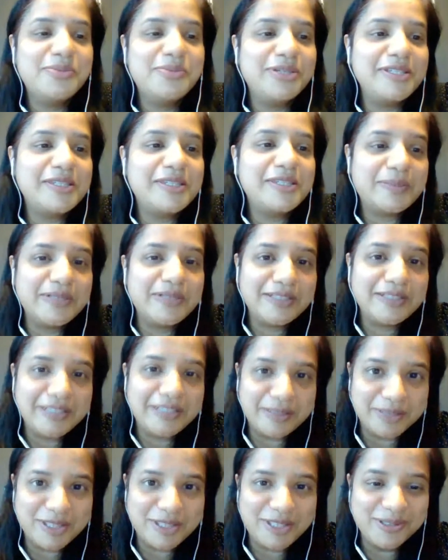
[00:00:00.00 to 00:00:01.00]
Principle
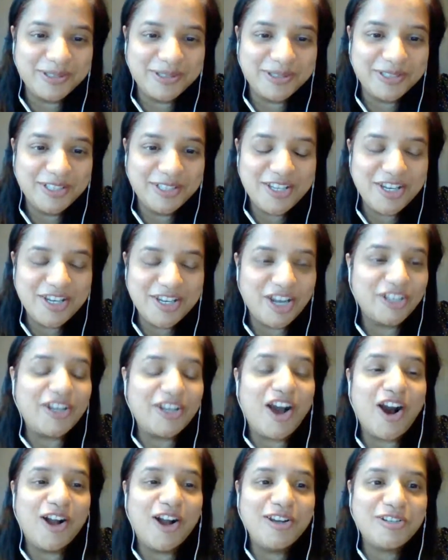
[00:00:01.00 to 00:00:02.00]
number two, not
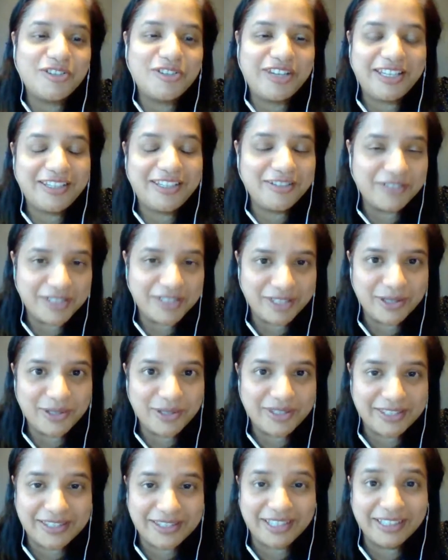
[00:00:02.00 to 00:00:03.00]
all training
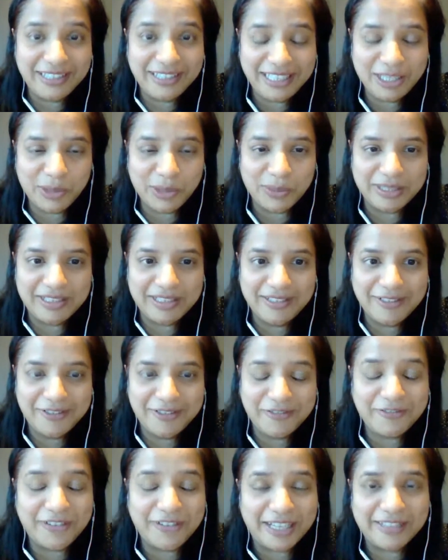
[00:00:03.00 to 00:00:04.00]
resources are equal.
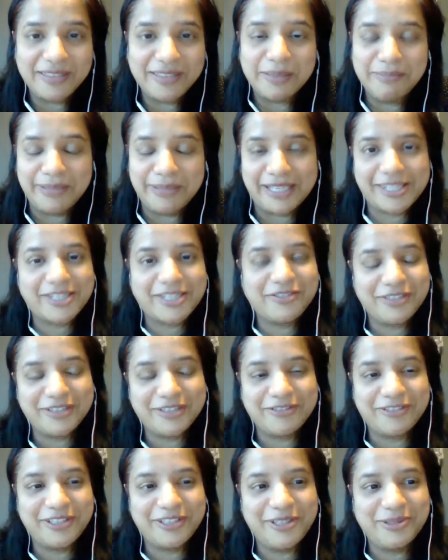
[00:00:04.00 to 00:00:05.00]
Find the best fit
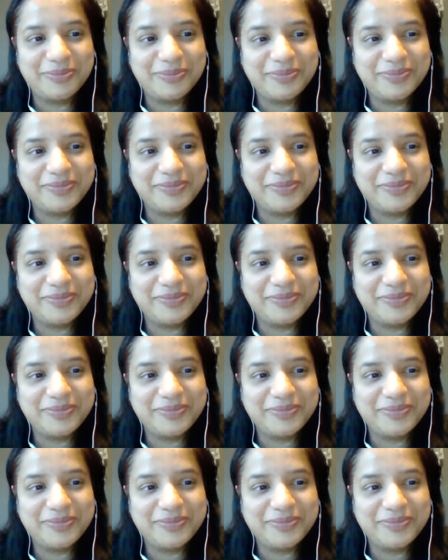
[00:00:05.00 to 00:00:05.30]
for you.